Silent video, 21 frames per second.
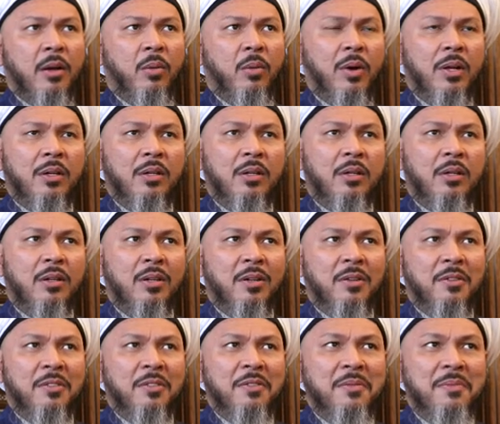I
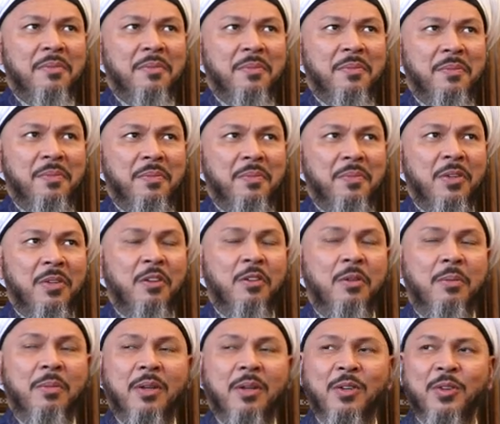wonder if...
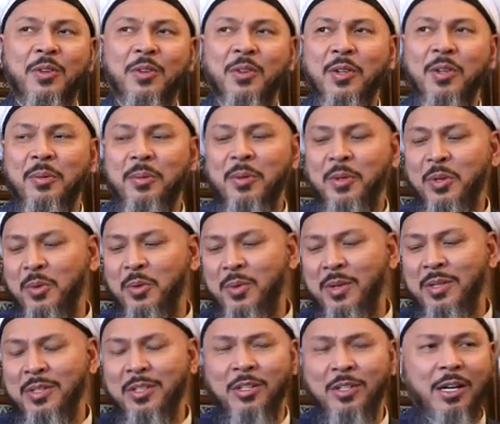Never mind, let me
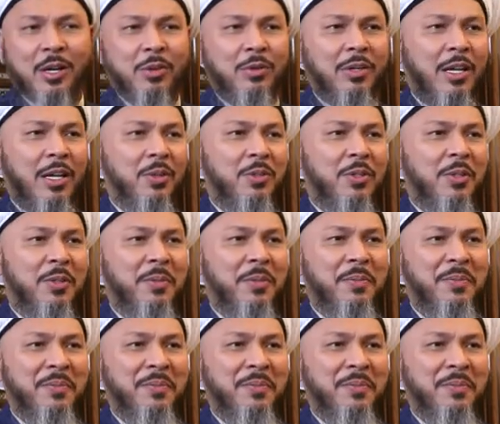not wonder out loud.